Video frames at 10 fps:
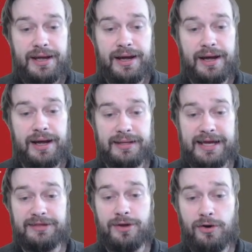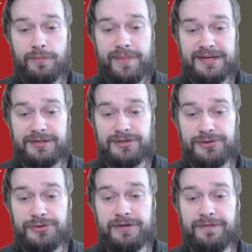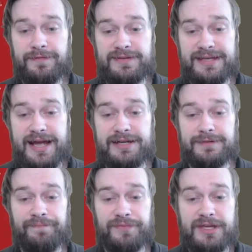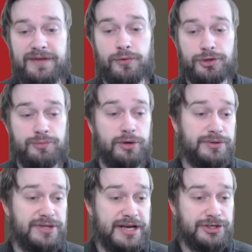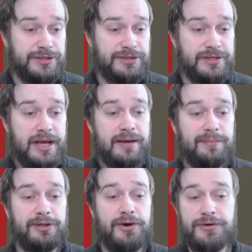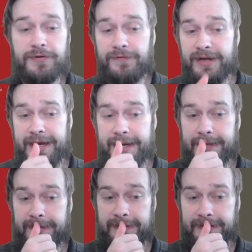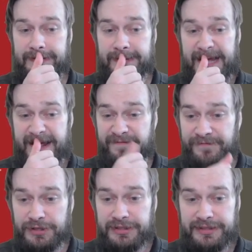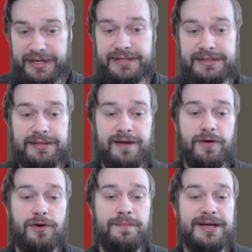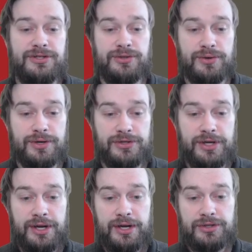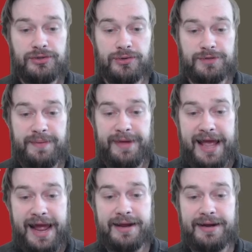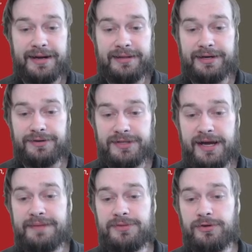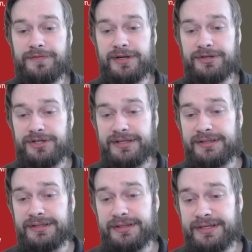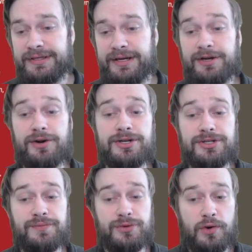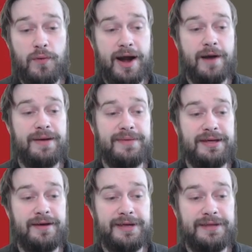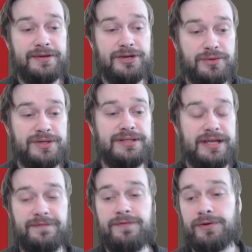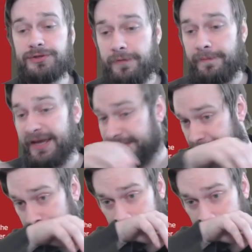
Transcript: like the home base exclusive set Keyforge More Mutations. Below, you'll find a full list of home base stores. Stores may be added at a later time, so if your LGS isn't listed, encourage them to inquire by becoming the newest Keyforge home base.